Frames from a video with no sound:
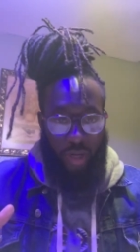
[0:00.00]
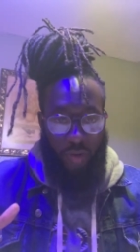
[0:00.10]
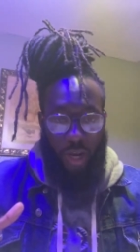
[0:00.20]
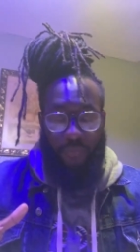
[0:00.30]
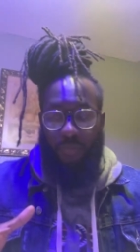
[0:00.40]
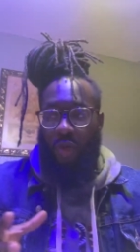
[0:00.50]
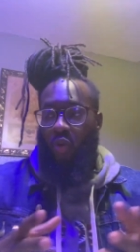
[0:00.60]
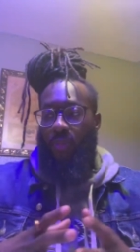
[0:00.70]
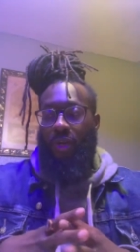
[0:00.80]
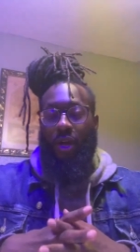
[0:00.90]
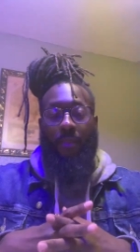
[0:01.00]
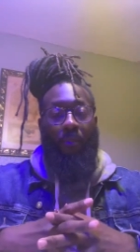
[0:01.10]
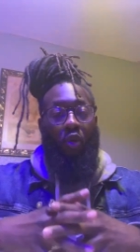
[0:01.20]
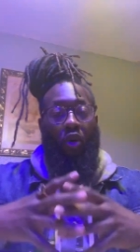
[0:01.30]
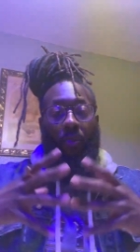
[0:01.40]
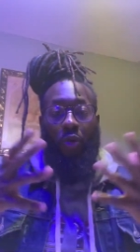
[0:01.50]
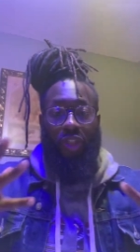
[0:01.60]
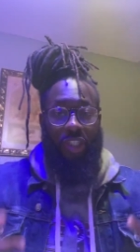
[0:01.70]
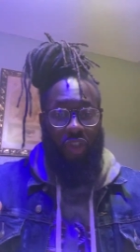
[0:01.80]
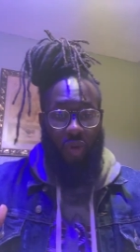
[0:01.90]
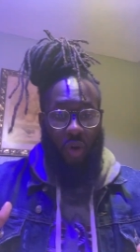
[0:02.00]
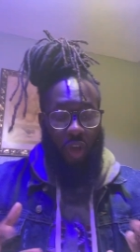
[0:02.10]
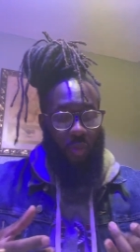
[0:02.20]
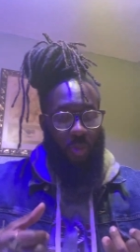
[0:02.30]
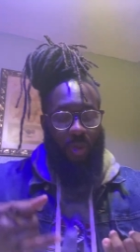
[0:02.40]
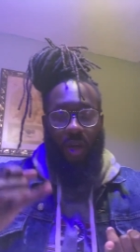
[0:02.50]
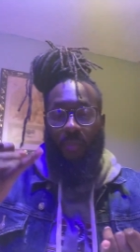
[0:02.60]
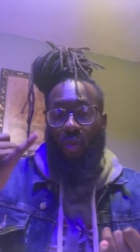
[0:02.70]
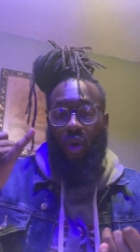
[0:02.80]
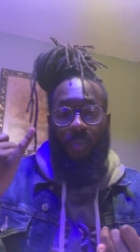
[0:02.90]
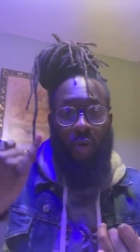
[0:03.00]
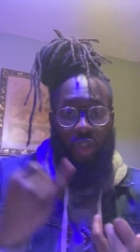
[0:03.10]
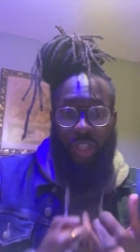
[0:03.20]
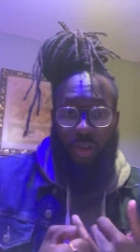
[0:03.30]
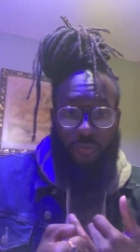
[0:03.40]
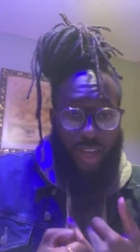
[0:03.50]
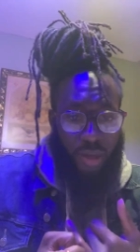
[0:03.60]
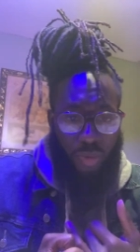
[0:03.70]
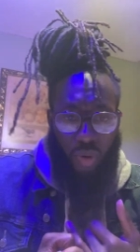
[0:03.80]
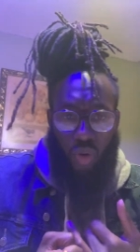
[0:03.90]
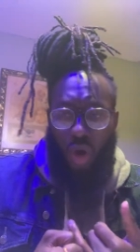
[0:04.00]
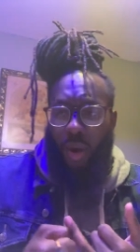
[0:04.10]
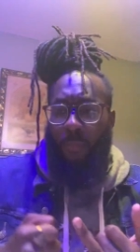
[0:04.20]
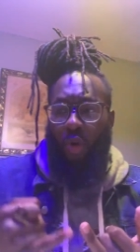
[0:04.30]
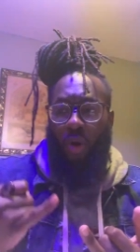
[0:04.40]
right? You want to become more emotionally strong. You want to become more emotionally available, more